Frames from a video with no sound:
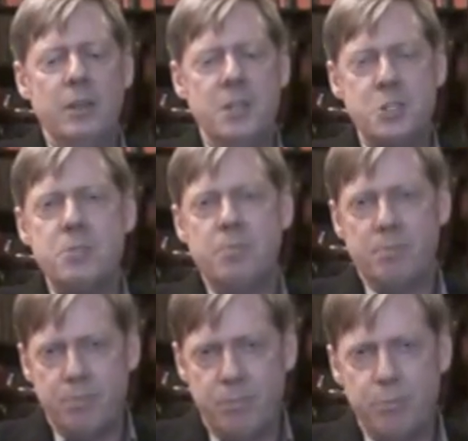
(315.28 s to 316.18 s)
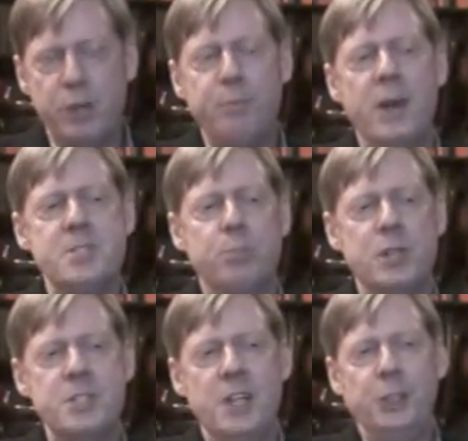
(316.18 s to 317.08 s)
this brief
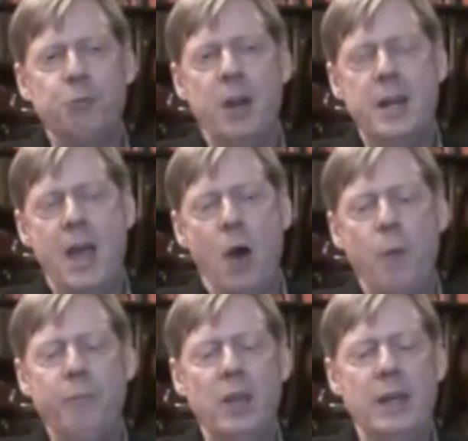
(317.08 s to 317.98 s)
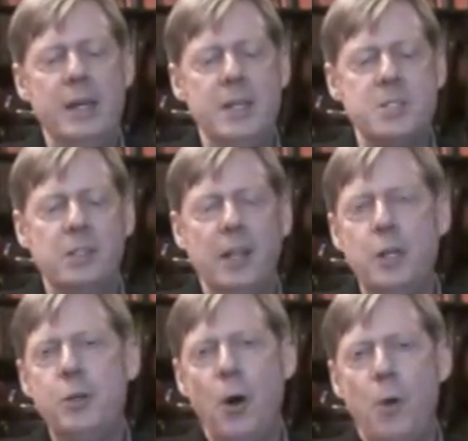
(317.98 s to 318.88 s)
presentation right now is to let
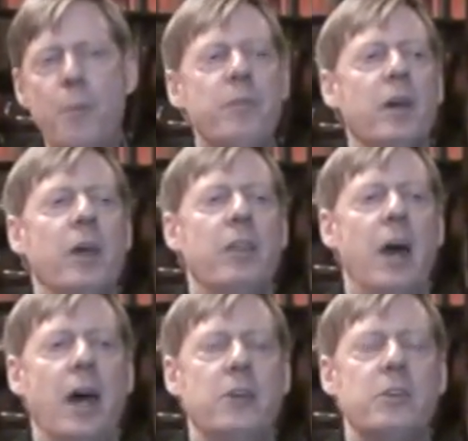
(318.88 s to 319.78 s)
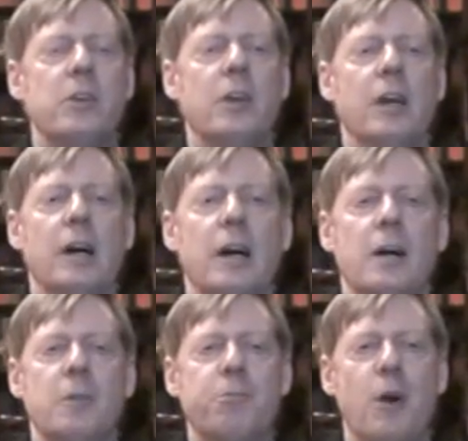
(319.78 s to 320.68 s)
you know that
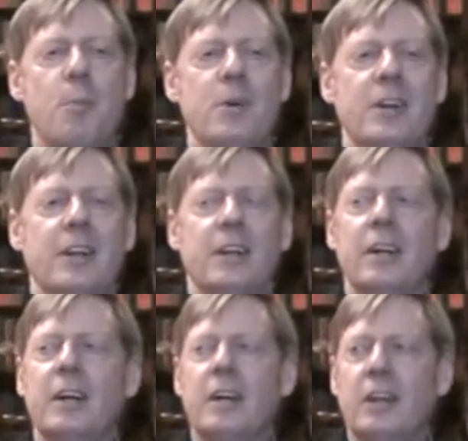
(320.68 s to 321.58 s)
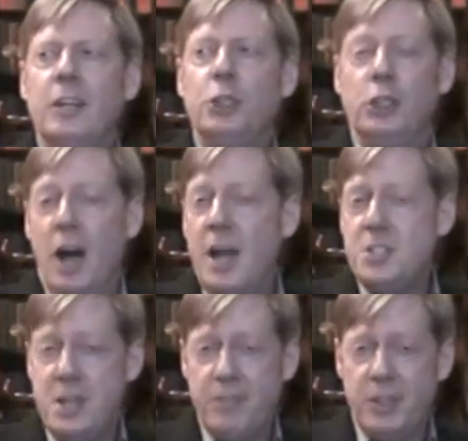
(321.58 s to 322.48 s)
from July
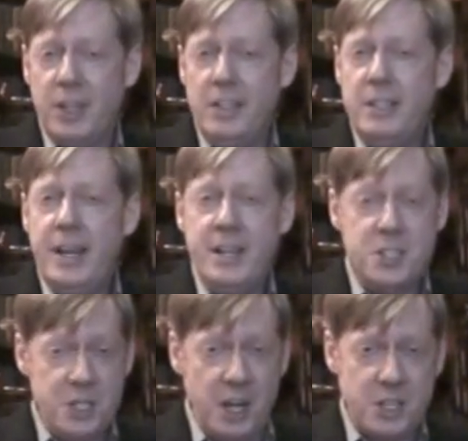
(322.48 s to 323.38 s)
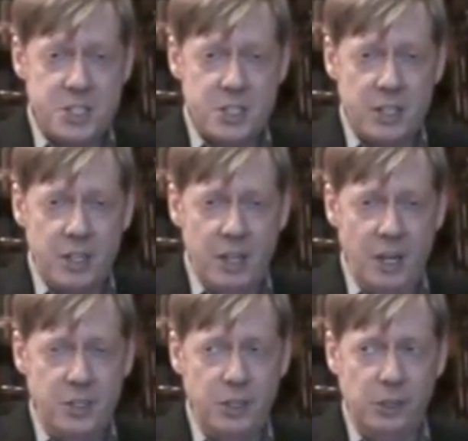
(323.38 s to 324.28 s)
7th, 1986
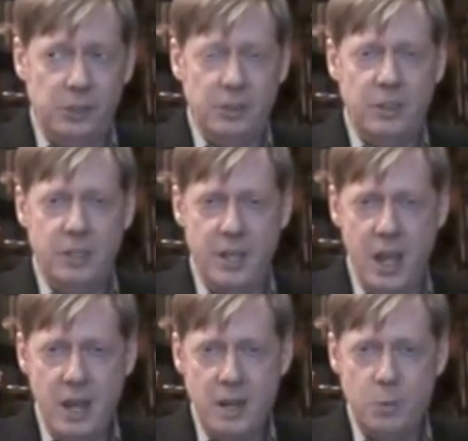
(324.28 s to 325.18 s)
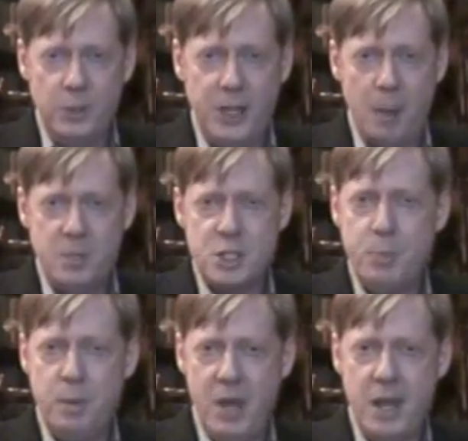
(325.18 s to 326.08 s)
until today, which happens to
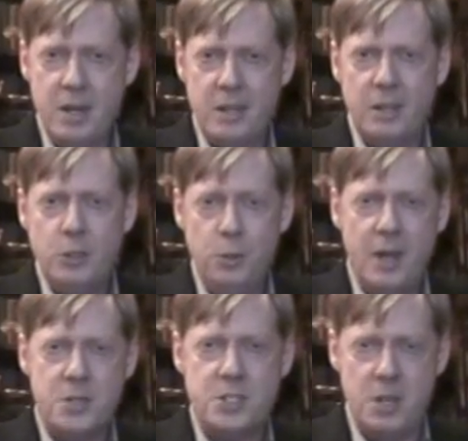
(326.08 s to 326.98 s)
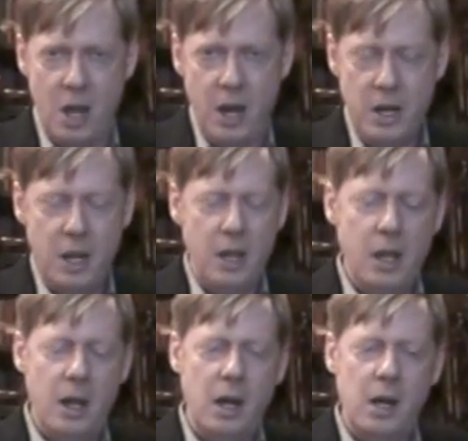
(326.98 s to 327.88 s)
be May 2009,
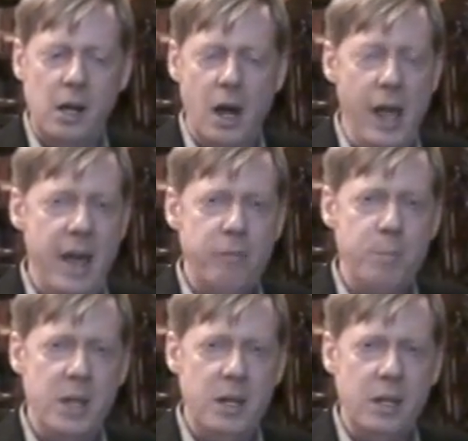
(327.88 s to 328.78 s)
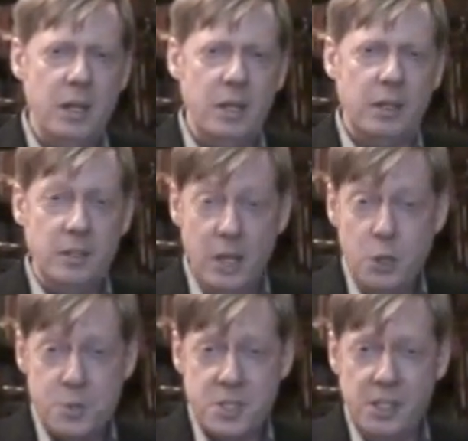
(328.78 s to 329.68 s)
I have been
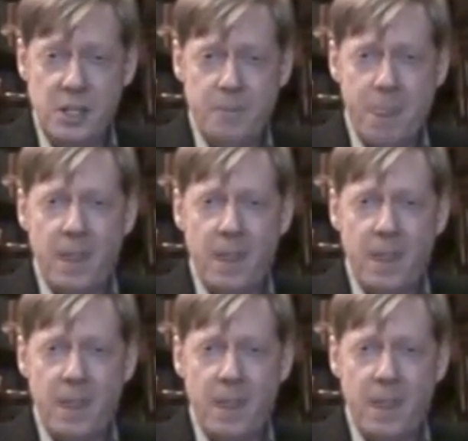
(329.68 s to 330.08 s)
continuously